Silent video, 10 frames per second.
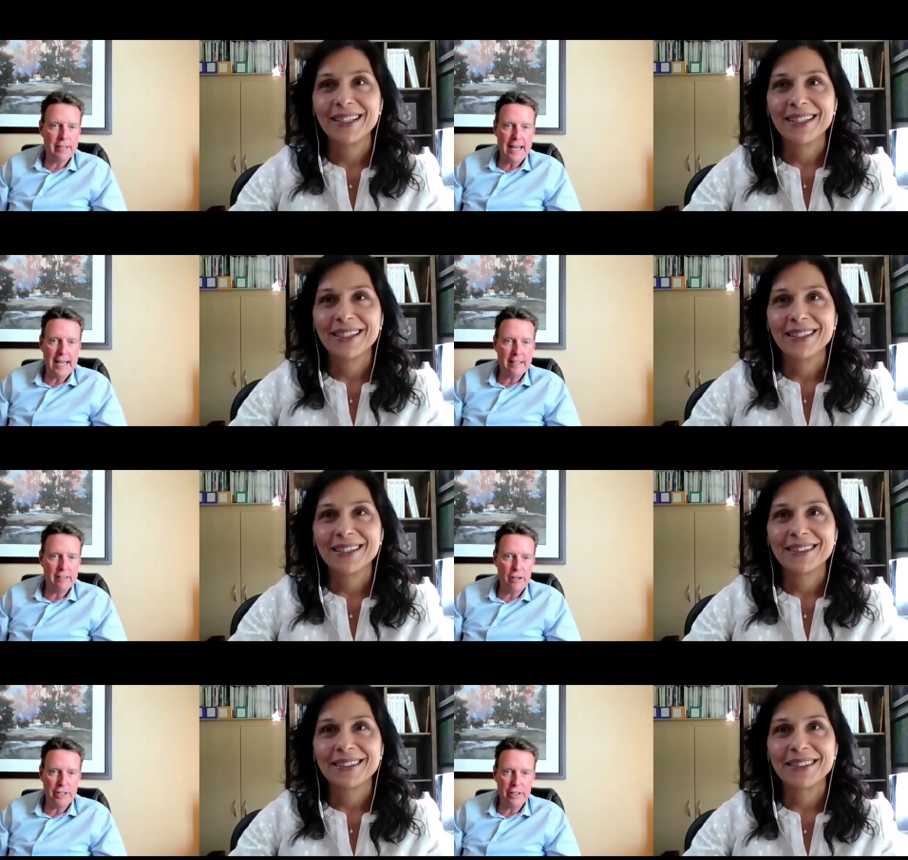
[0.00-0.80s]
Speaker 1: that
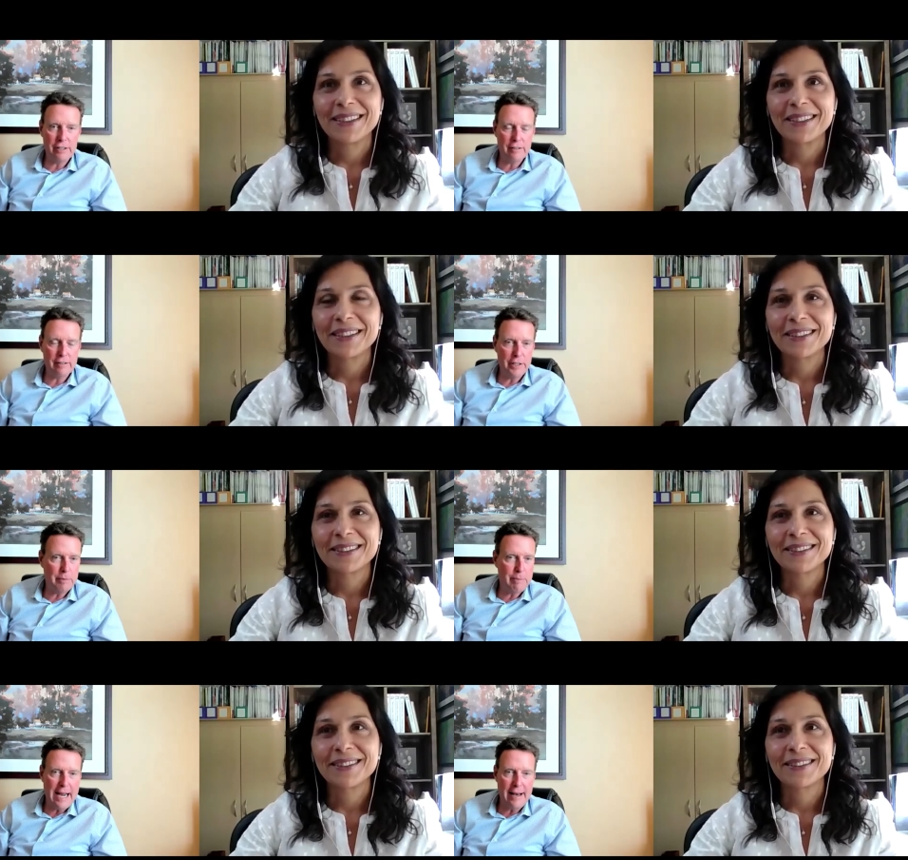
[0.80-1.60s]
along your your
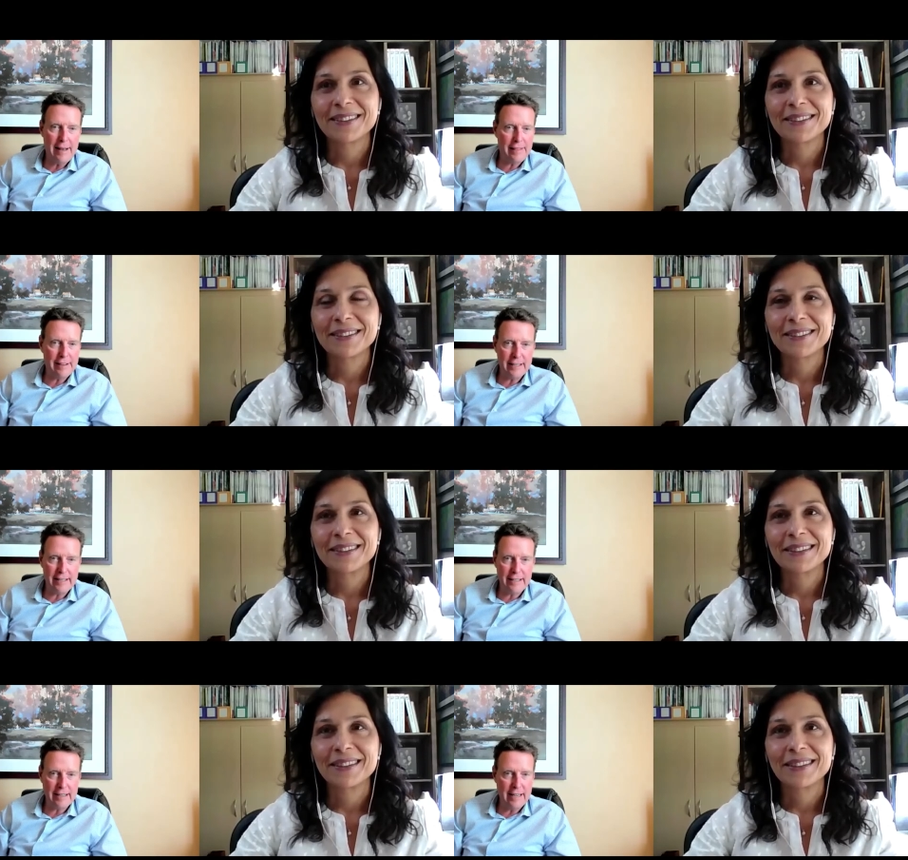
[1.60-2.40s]
path
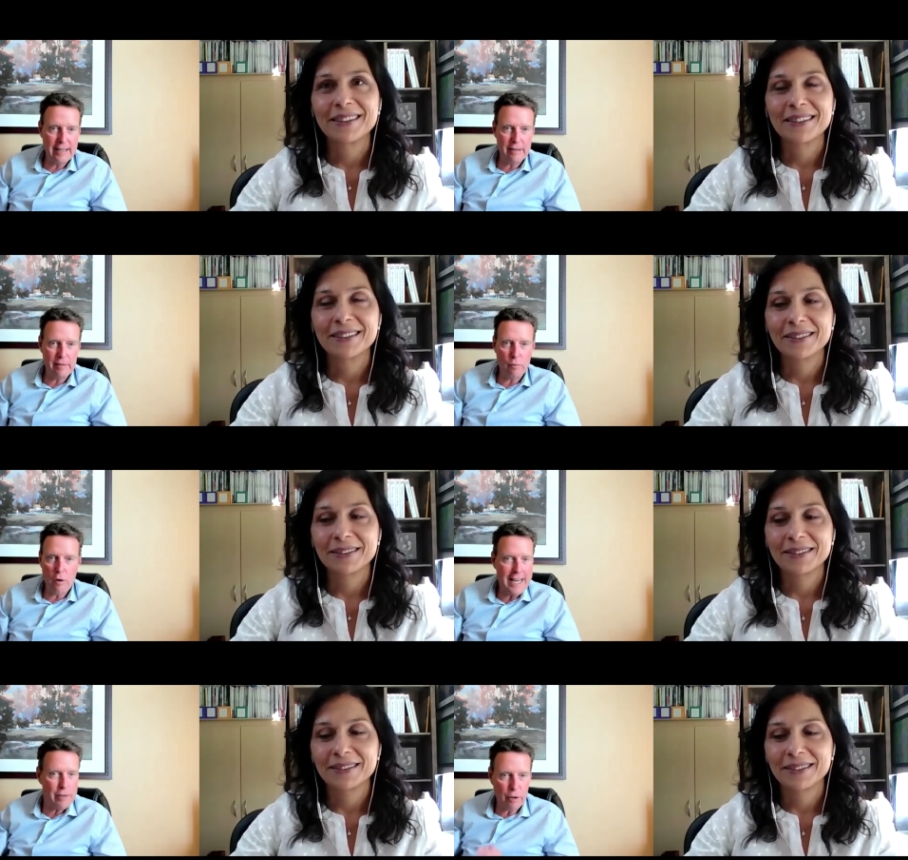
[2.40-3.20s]
and and
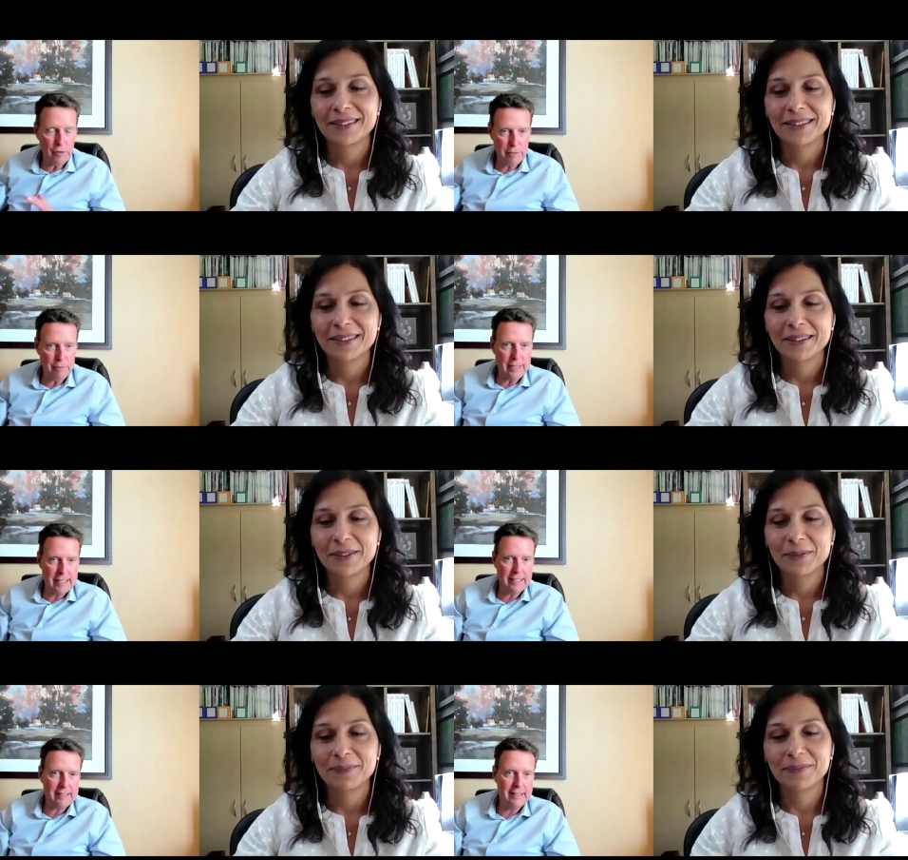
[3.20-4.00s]
why you wrote the book?
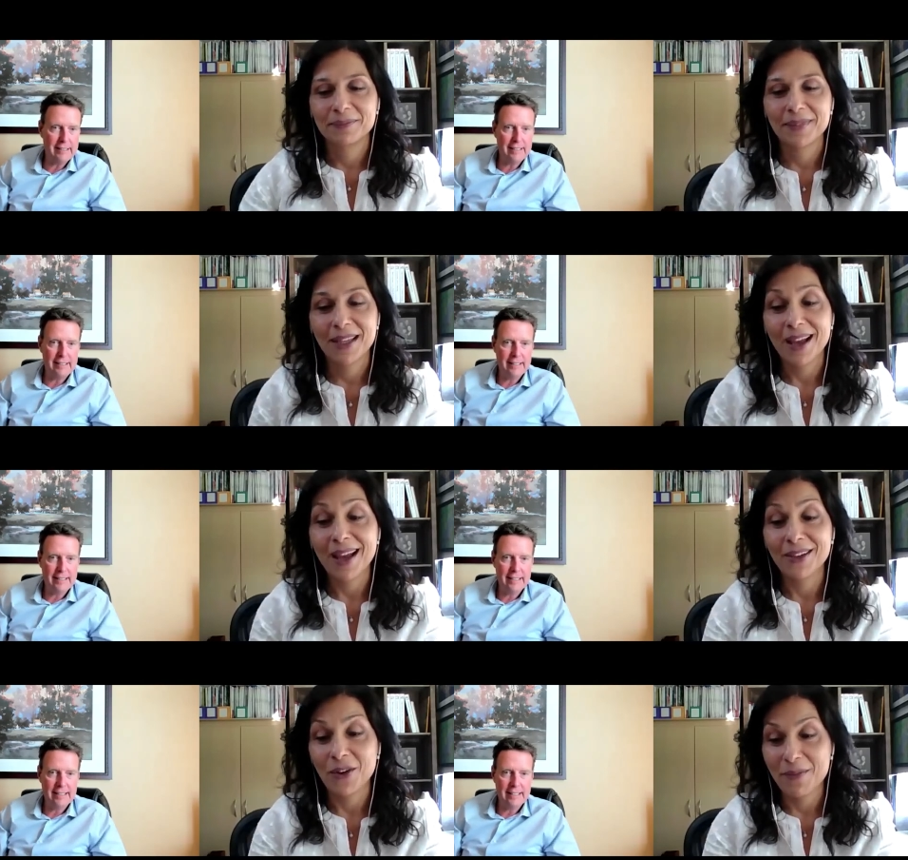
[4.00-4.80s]

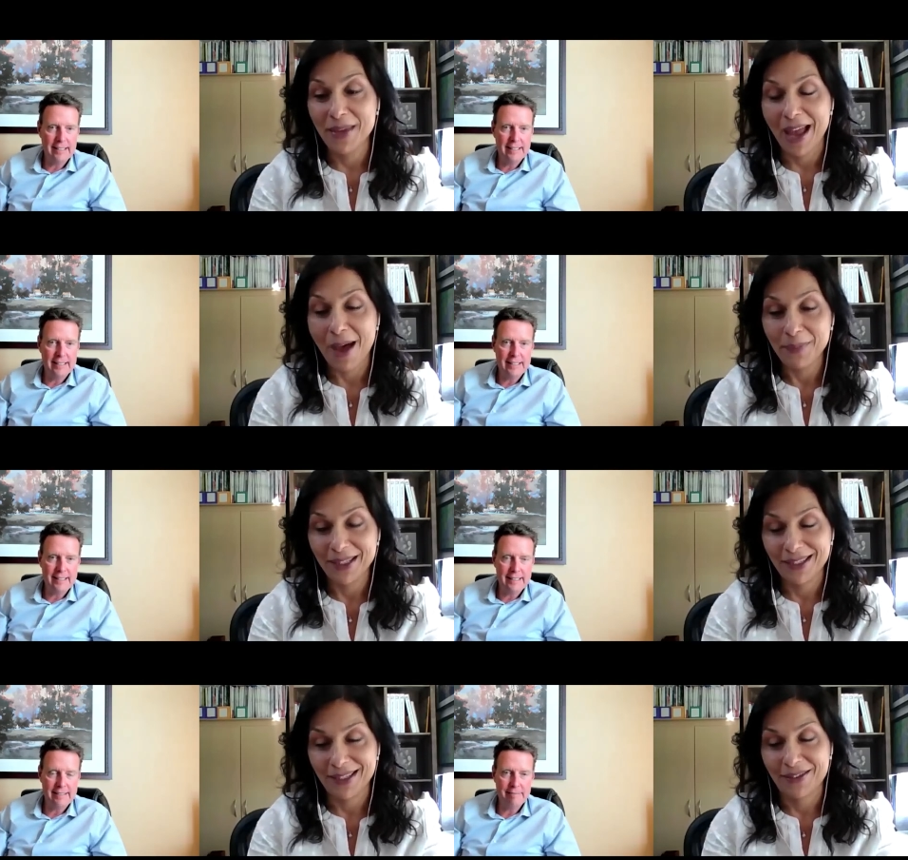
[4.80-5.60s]
Speaker 2: Yeah, no, I'd be
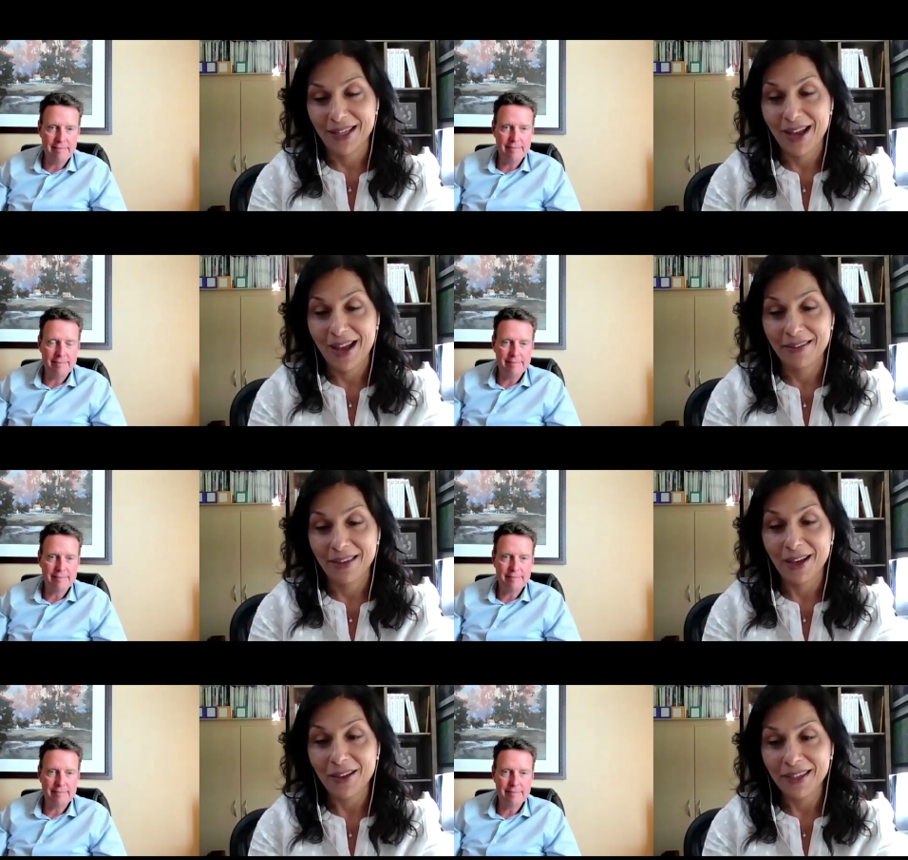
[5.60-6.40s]
happy to. Yeah,
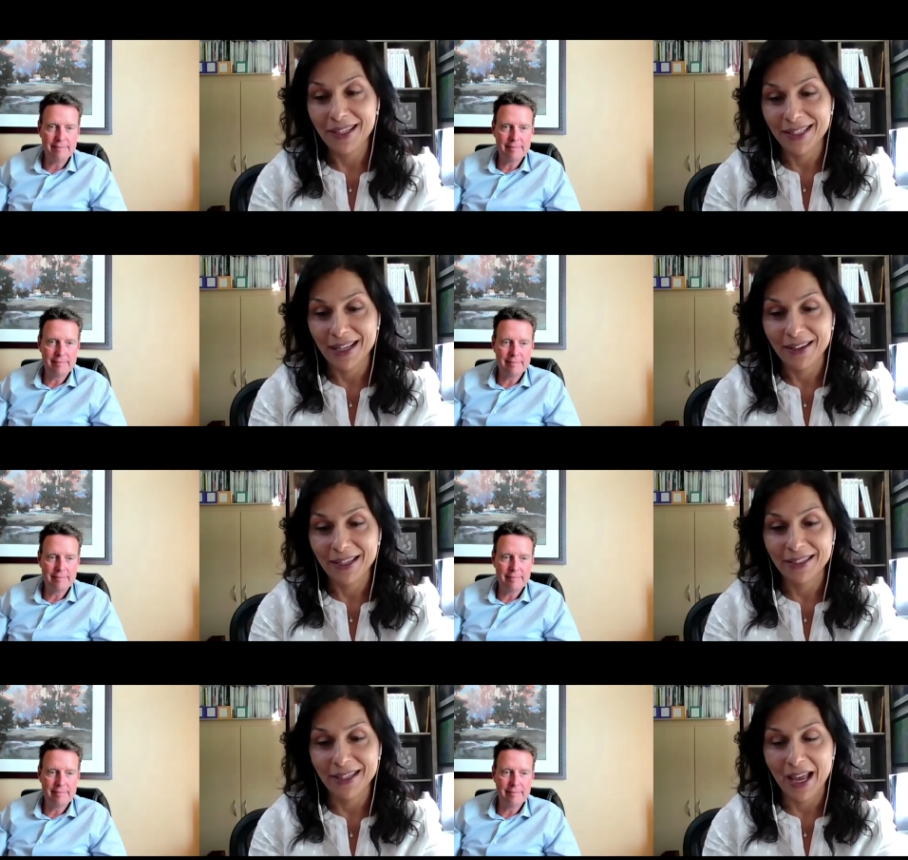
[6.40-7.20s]
the Healthy
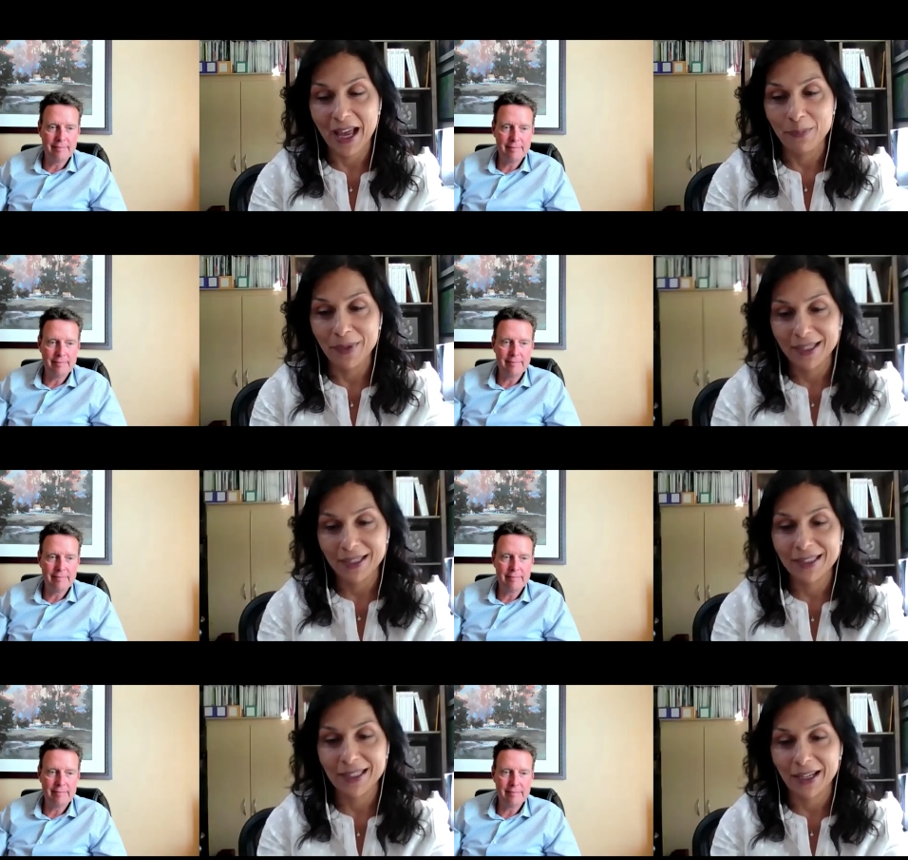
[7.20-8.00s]
Italian
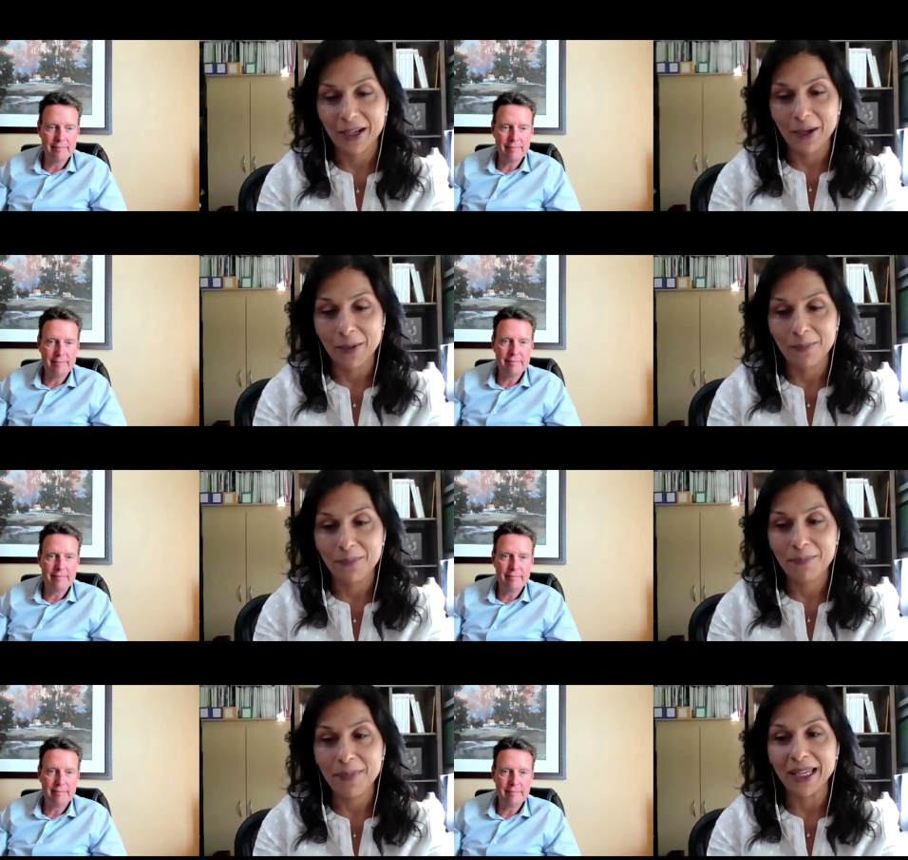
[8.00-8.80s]
happened
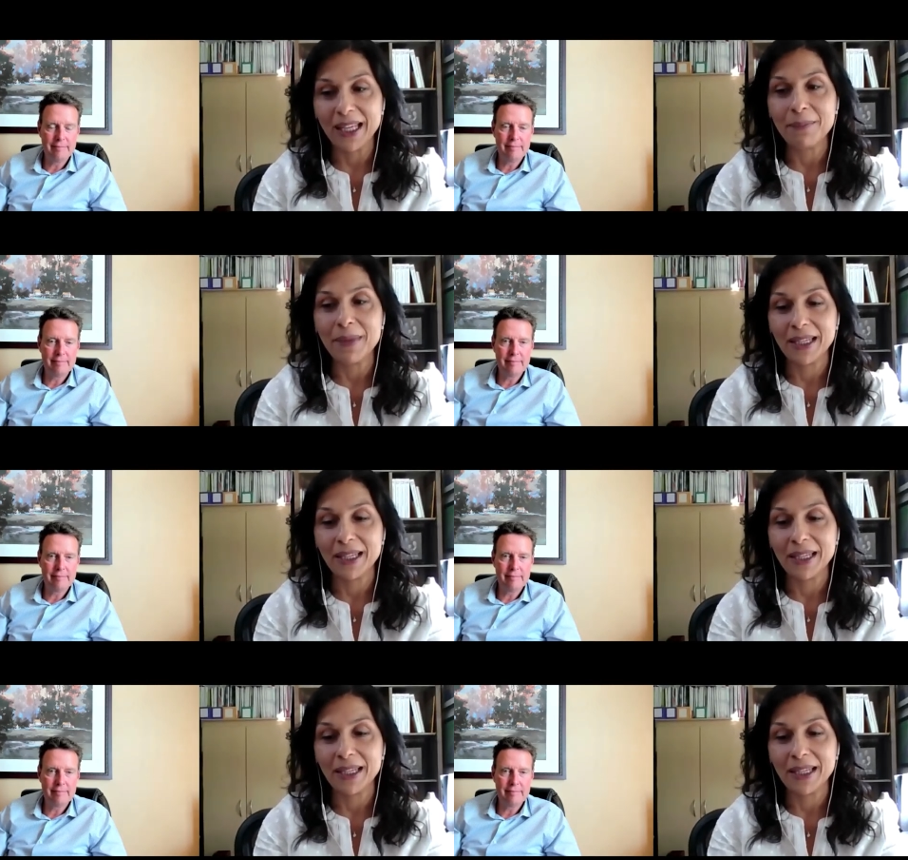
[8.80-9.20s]
um, many,